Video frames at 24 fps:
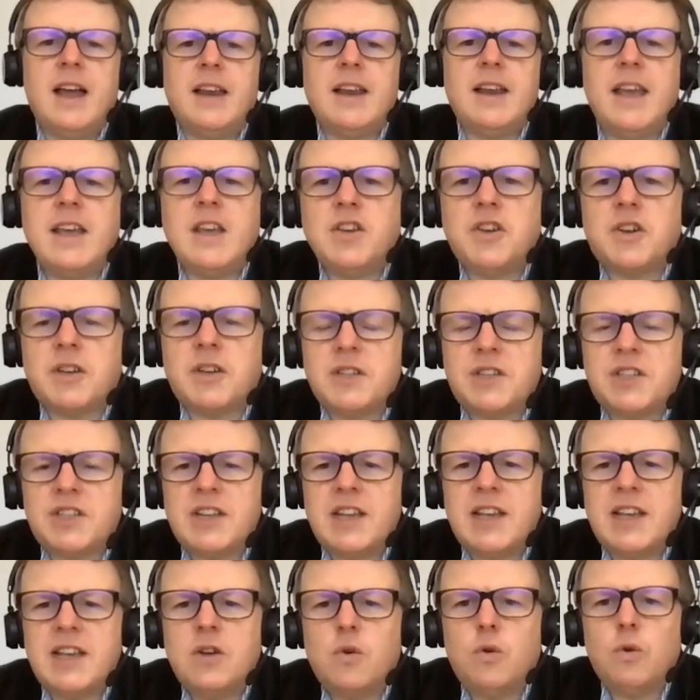And here you can
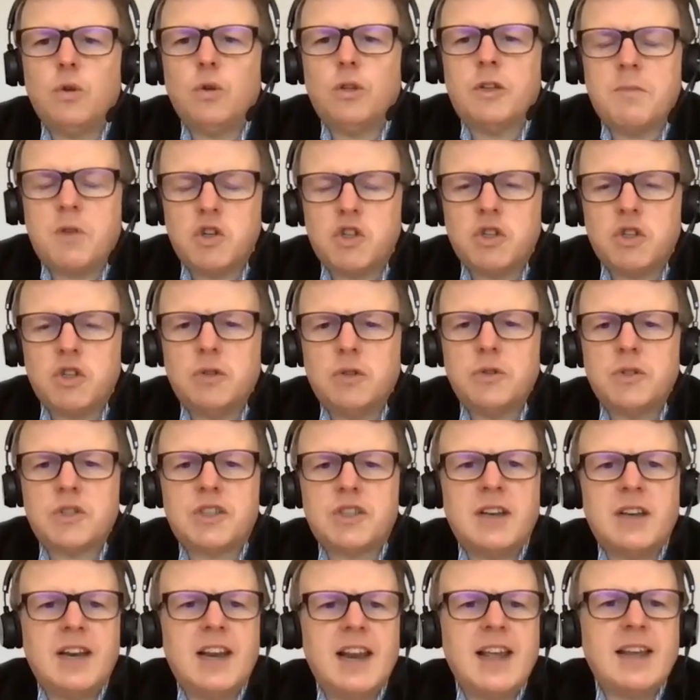see all the
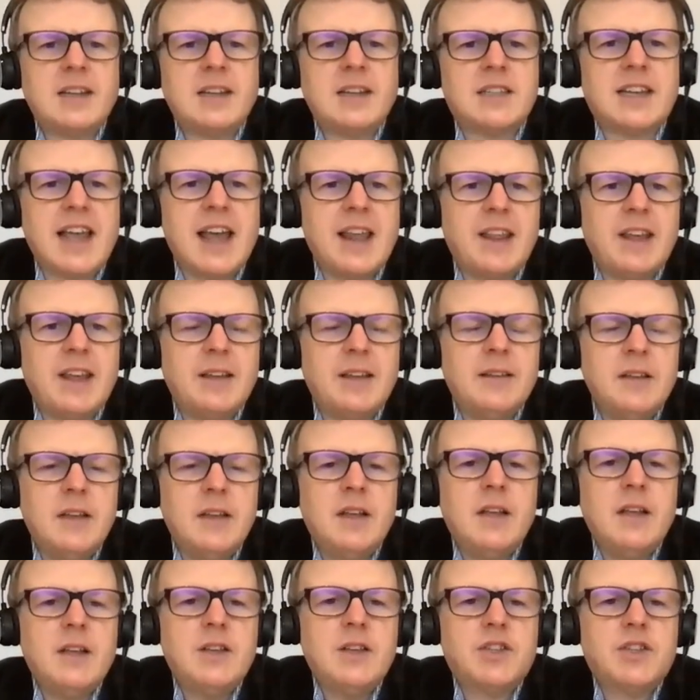modules linked together.
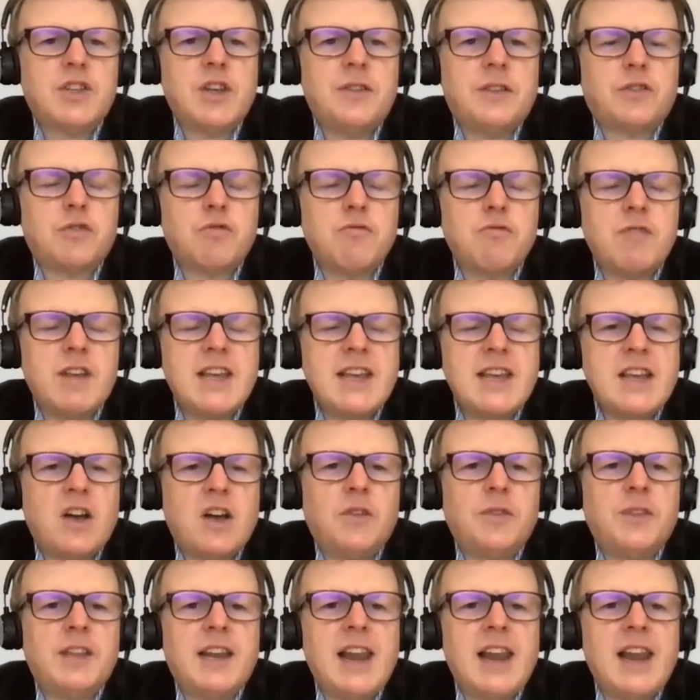So the 3
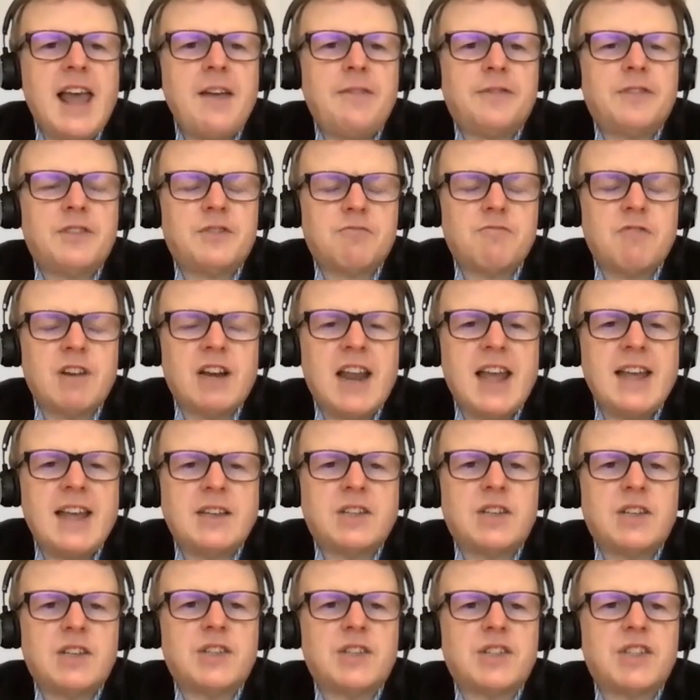on the left
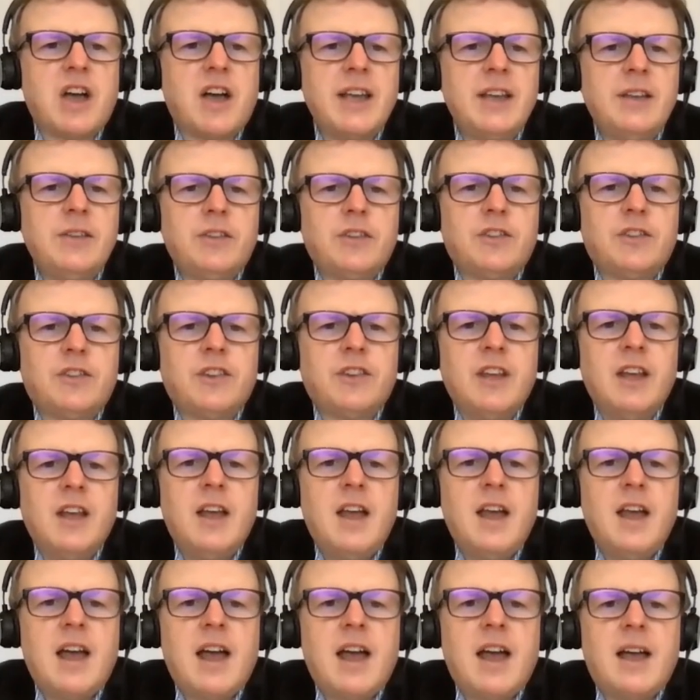relate to science.
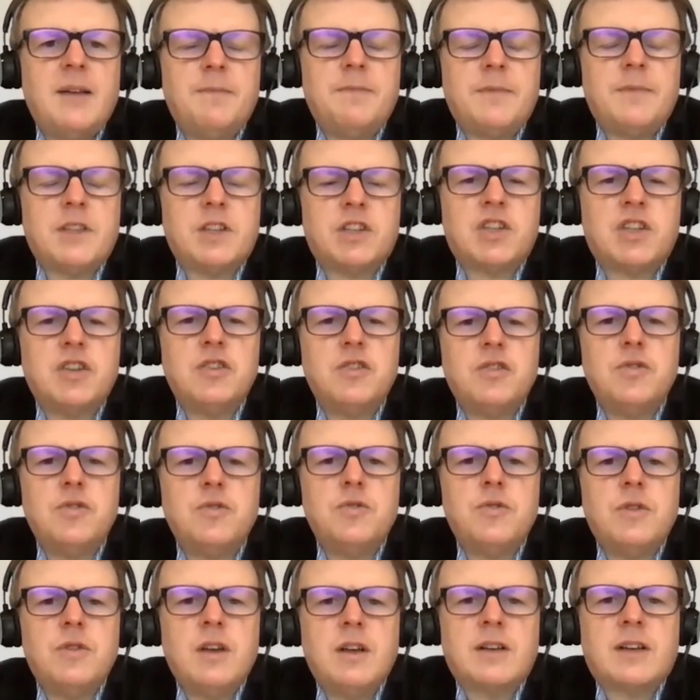The
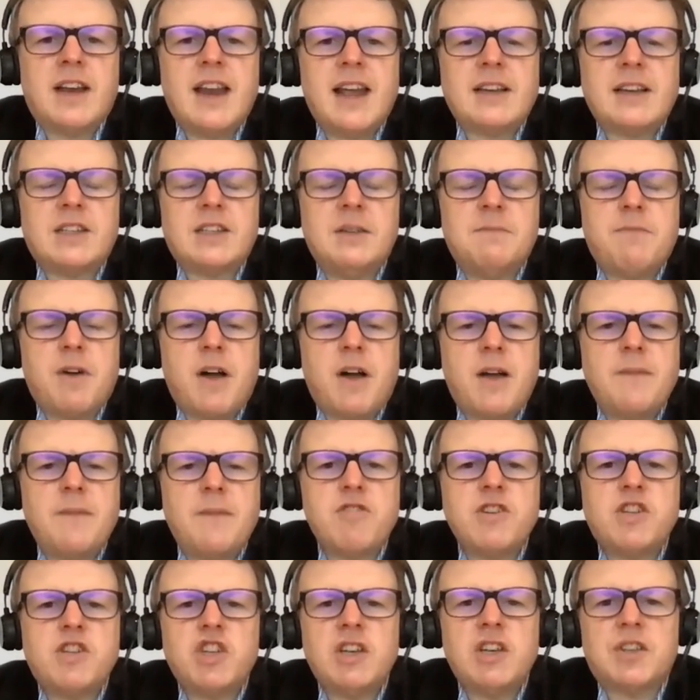2 connected by
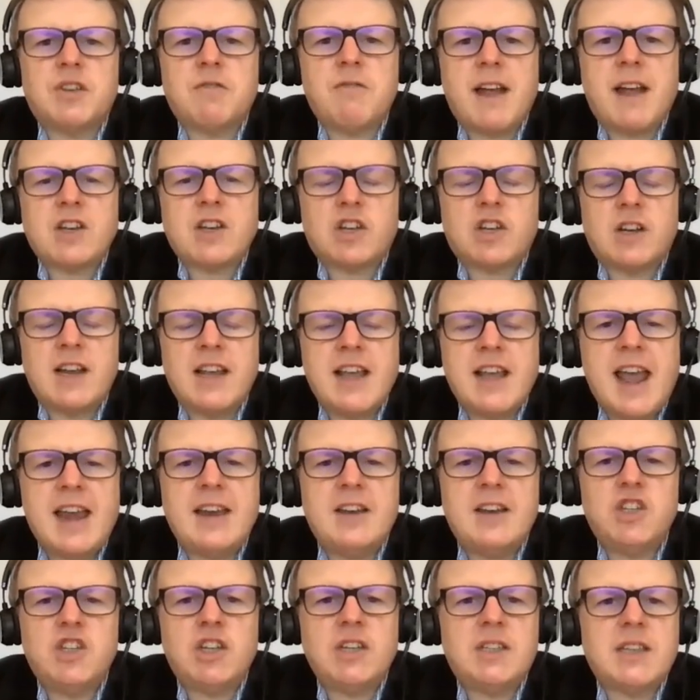bridges are actually
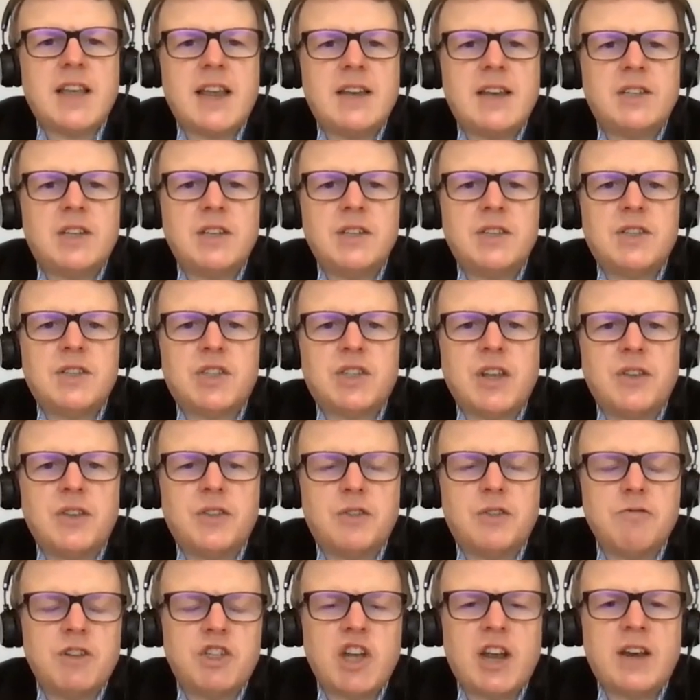energy centers. So
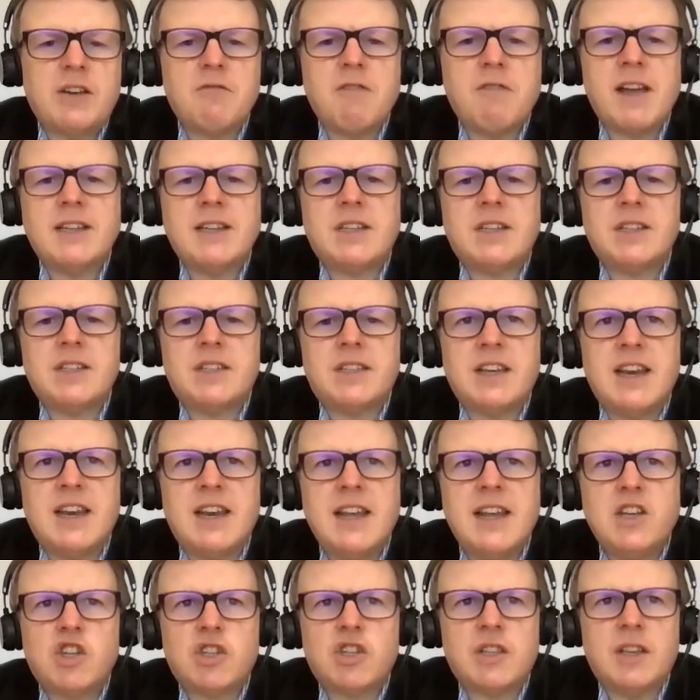there are generators in
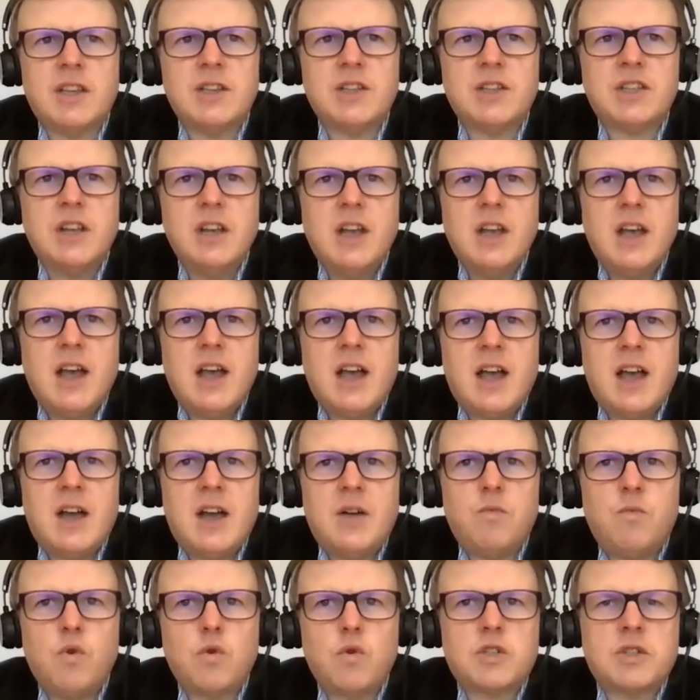each. There's
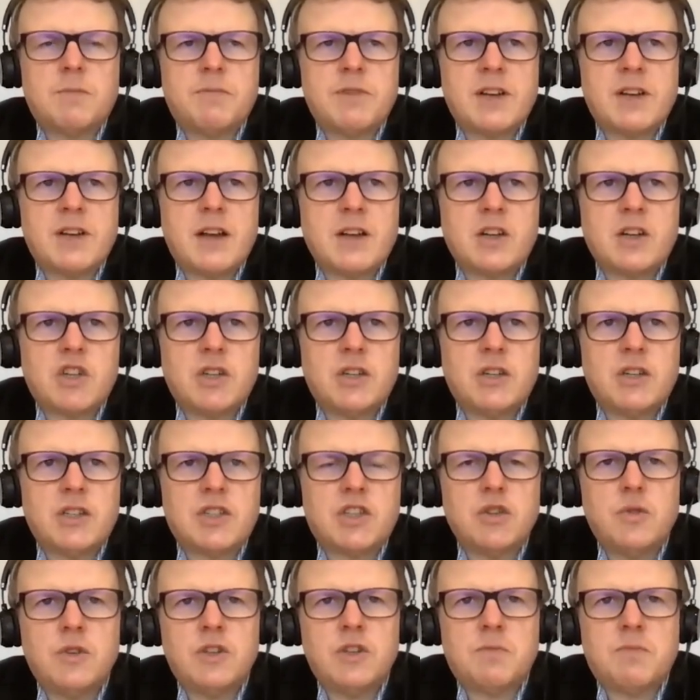water production,
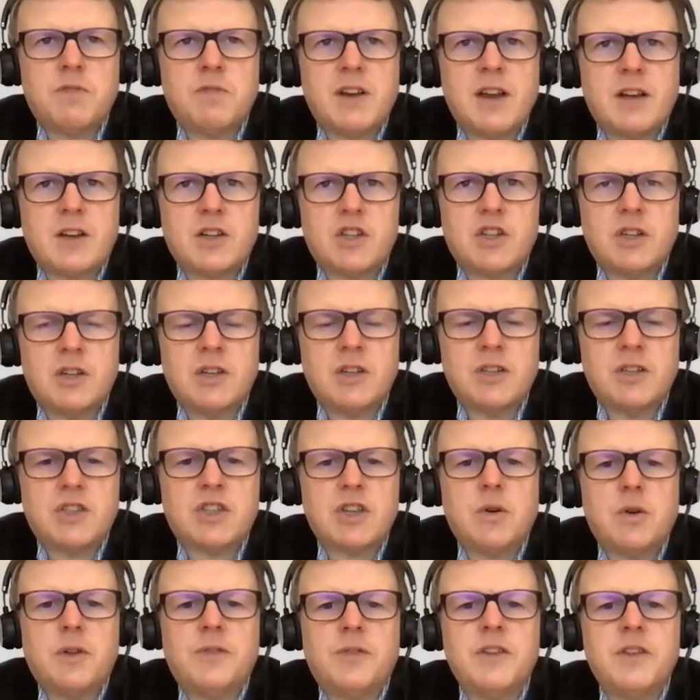sewage production, and
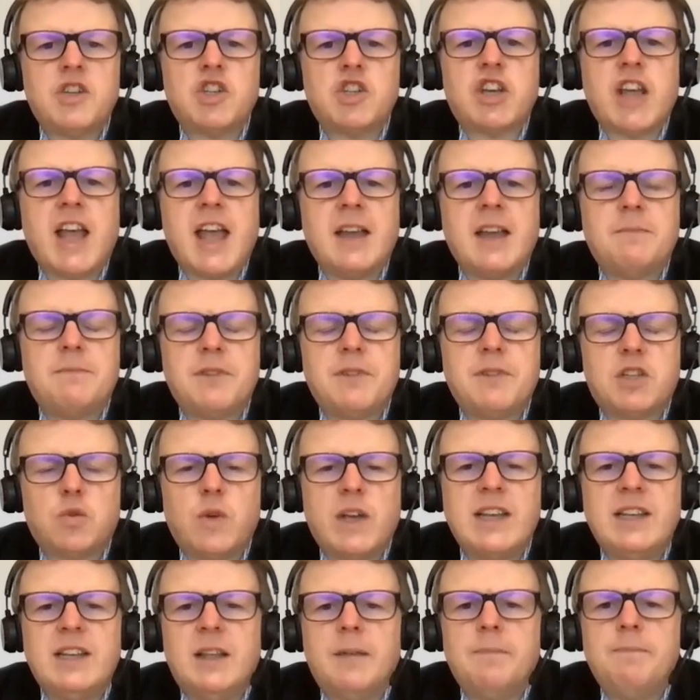so on that's shared
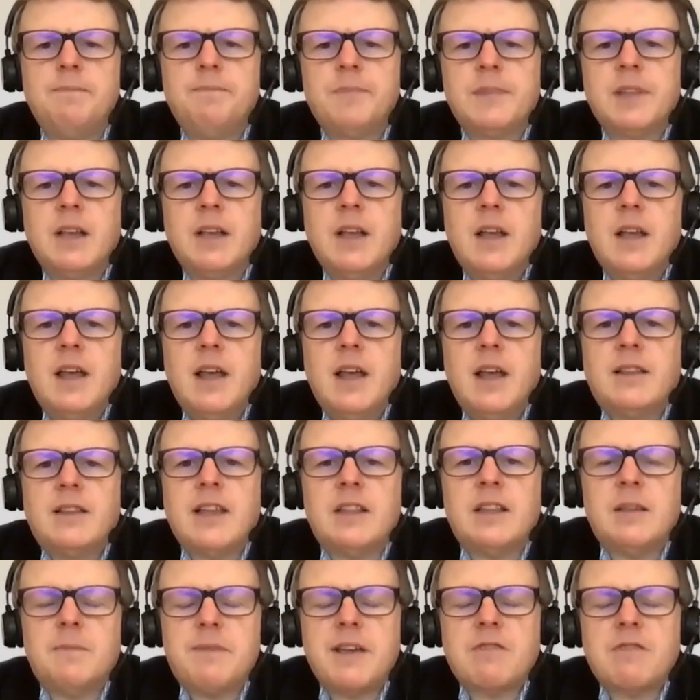between them.
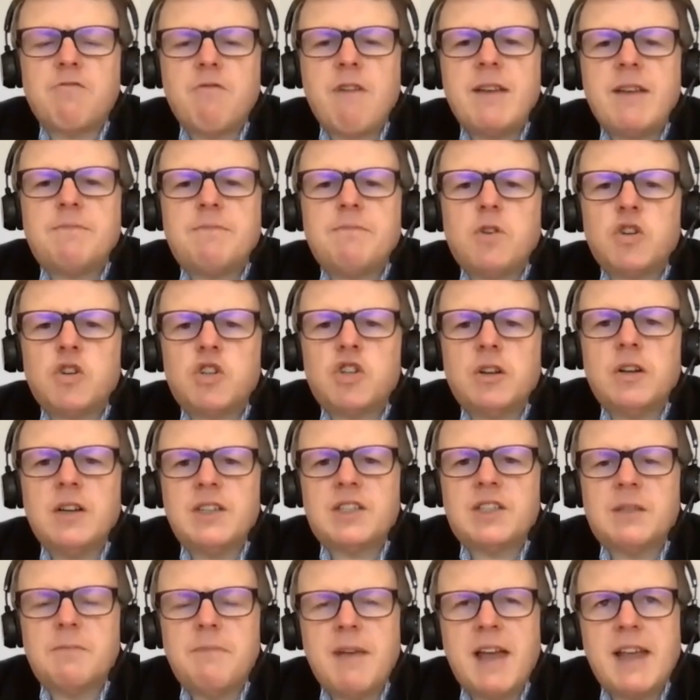Then the big red module
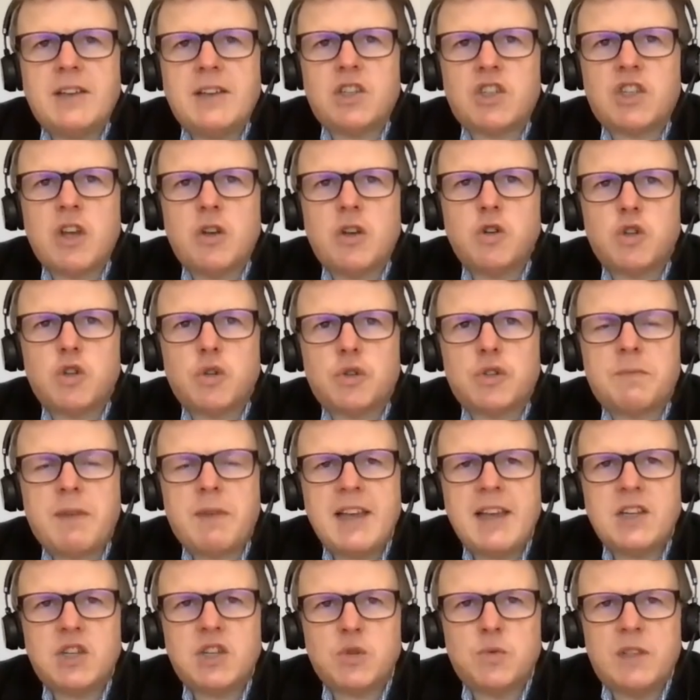is the main social
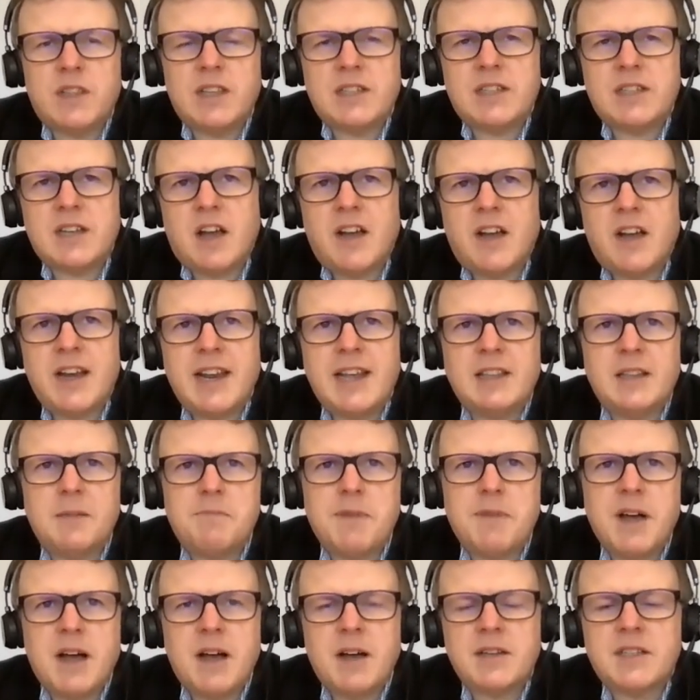space with the dining, the
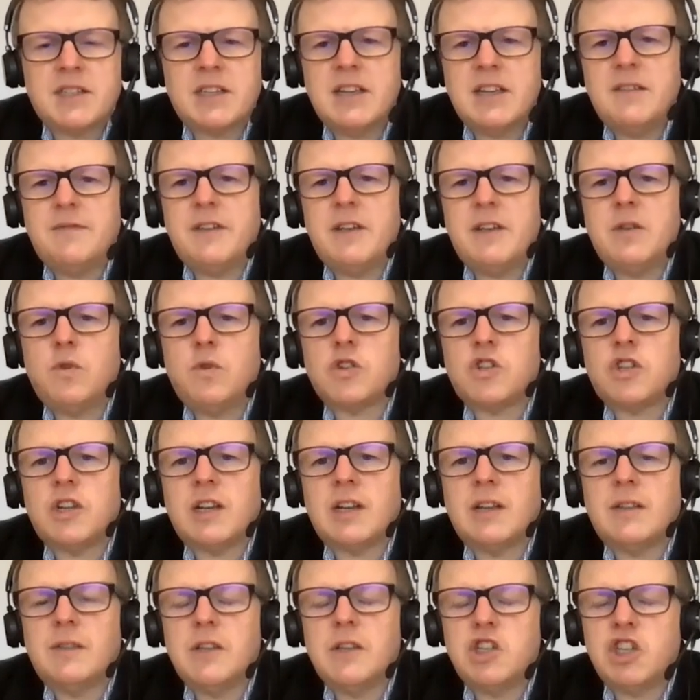bar, TV
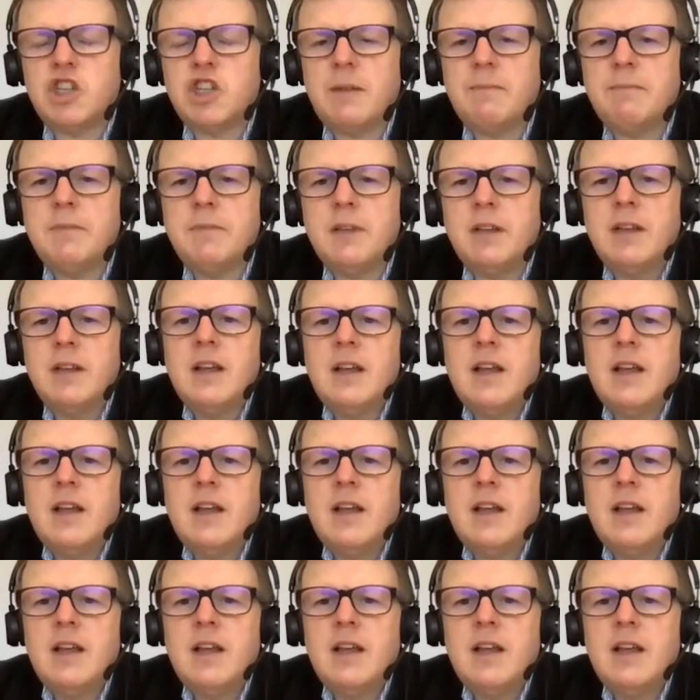watching, and the gym.